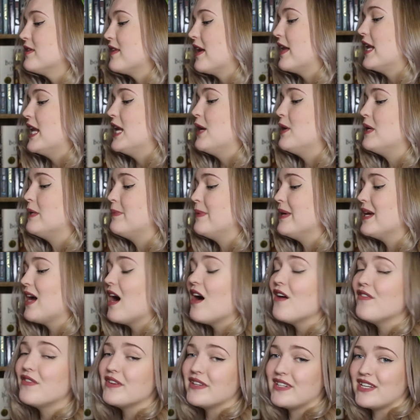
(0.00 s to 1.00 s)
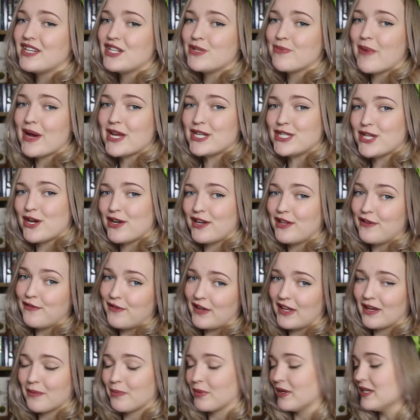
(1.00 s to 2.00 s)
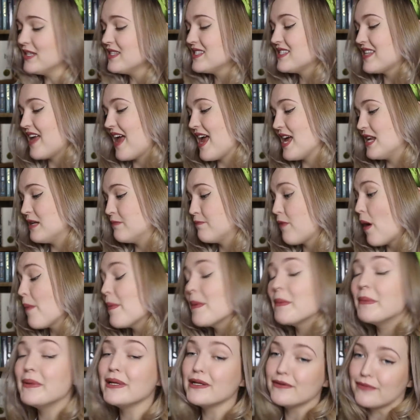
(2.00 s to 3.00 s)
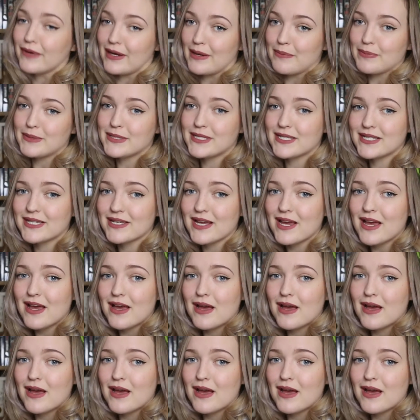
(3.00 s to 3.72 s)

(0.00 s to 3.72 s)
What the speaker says: that it would be covered in my dirty fingerprints and probably ripped